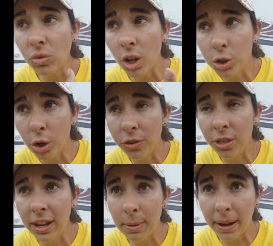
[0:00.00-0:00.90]
So if you
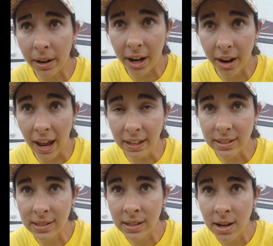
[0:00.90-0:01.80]
think about our
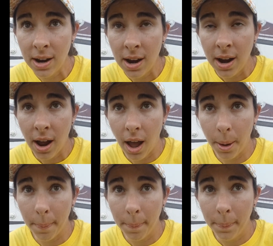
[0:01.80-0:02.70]
eggs,
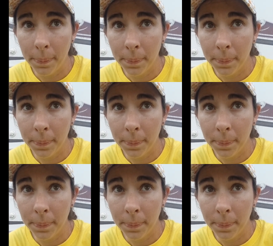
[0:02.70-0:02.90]
um,